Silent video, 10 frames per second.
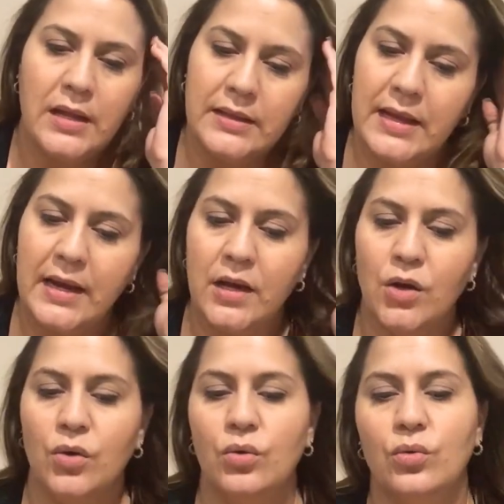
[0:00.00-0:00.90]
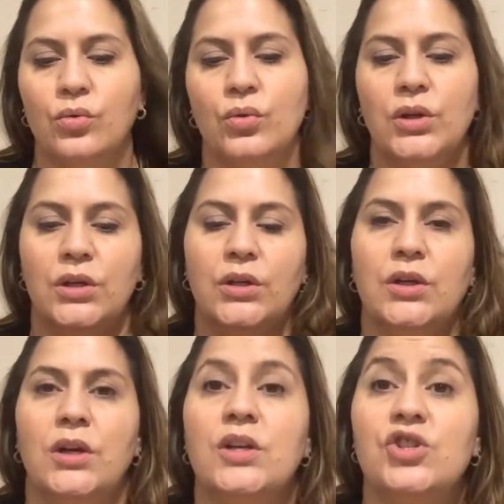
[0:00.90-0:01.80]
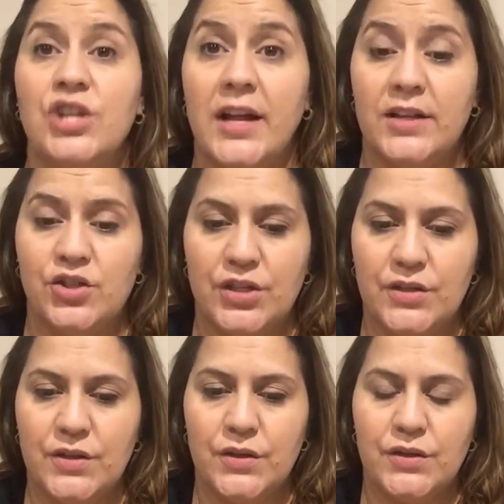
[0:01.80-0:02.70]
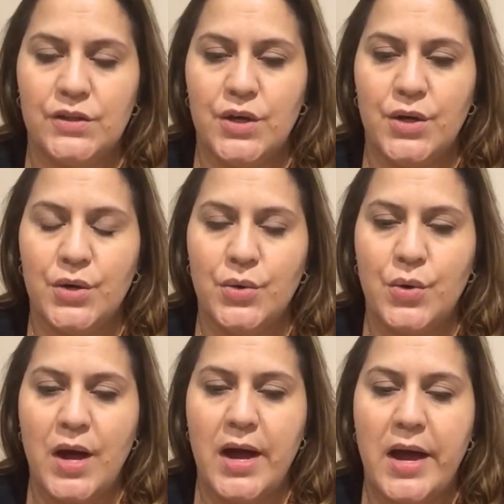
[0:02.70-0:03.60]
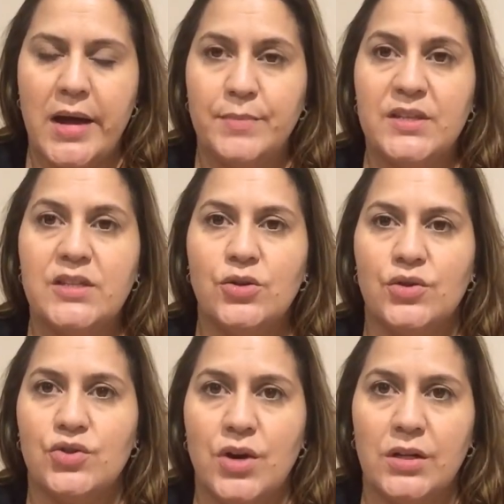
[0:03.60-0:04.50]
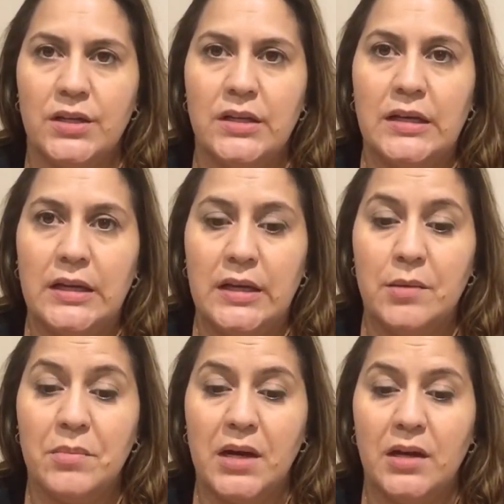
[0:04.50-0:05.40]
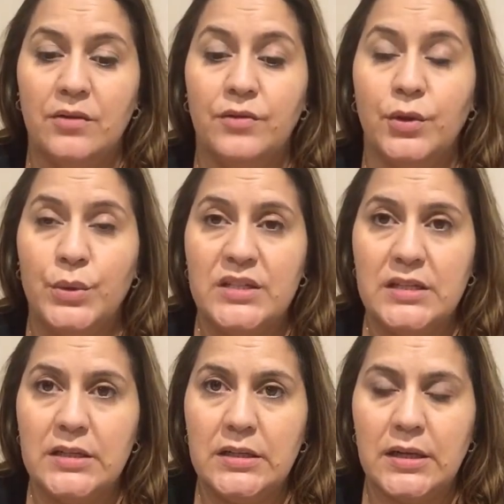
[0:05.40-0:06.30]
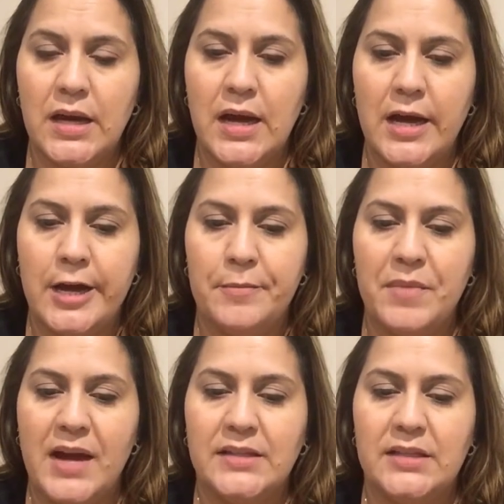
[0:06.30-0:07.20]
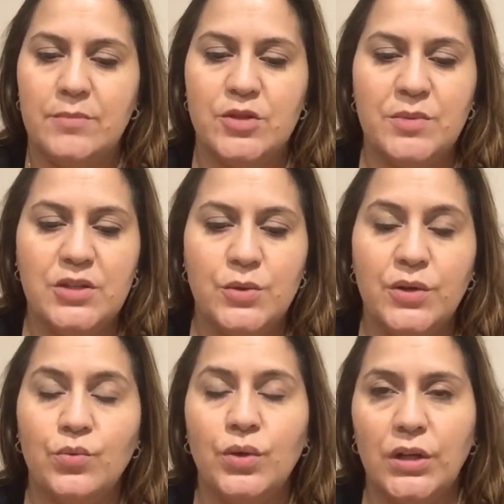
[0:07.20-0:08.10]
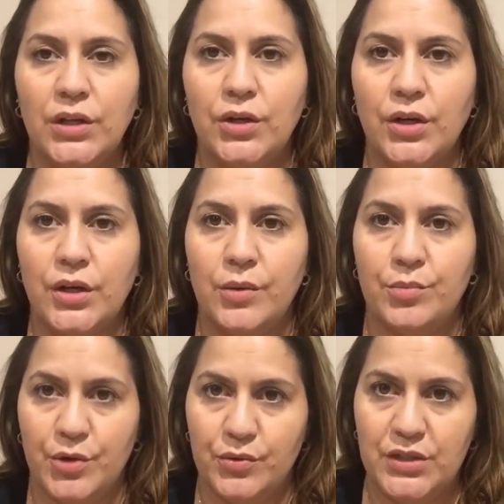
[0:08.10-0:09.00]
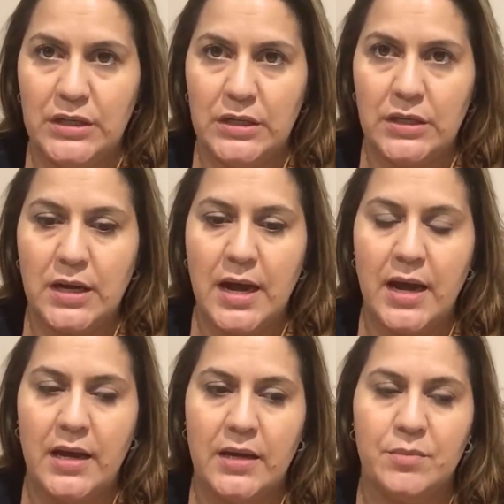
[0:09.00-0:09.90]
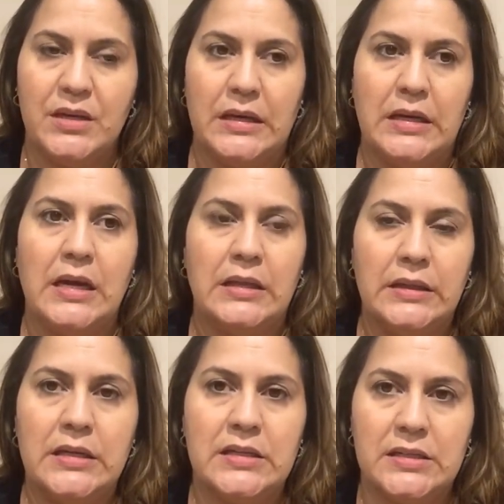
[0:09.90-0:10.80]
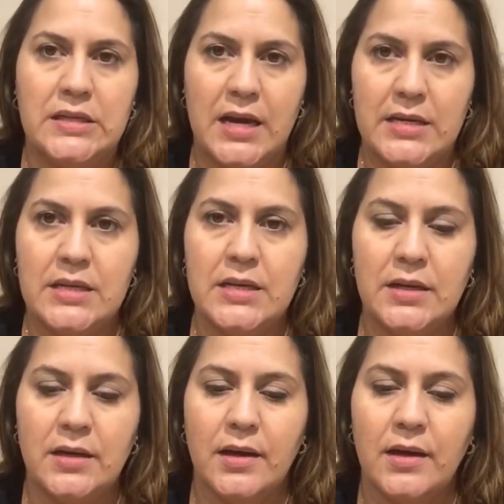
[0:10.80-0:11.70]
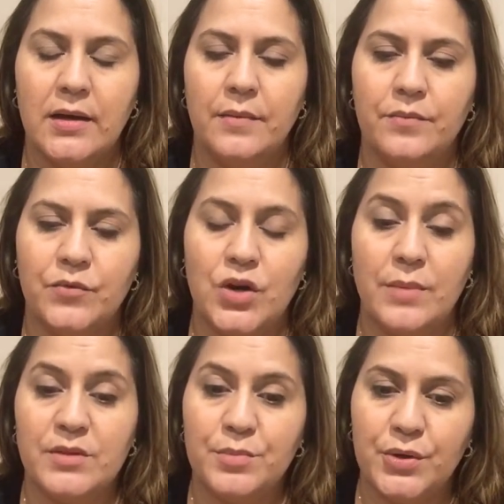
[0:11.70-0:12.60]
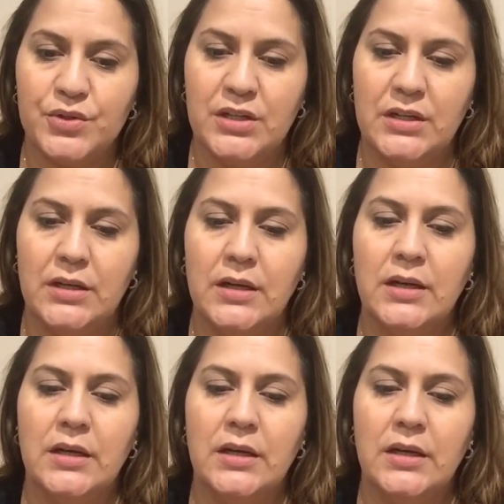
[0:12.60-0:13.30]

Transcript: Now, challenges. So I'm still struggling getting my fluids in. I seem to be doing really good on protein. I am getting at least 90 grams of protein.